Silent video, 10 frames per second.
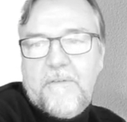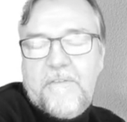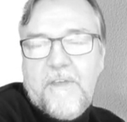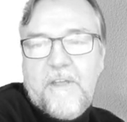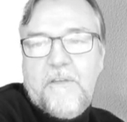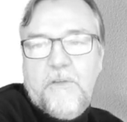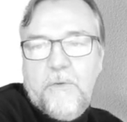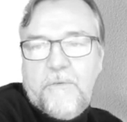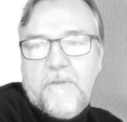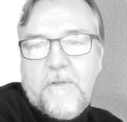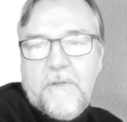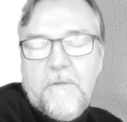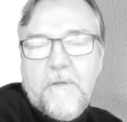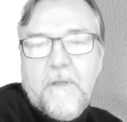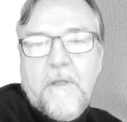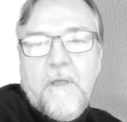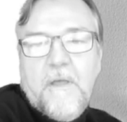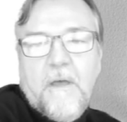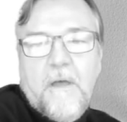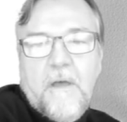10 Newton
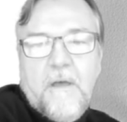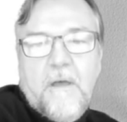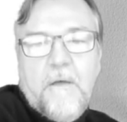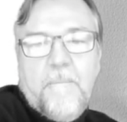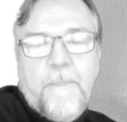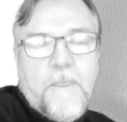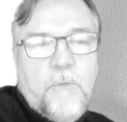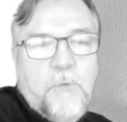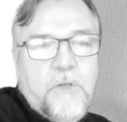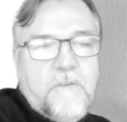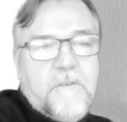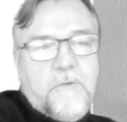would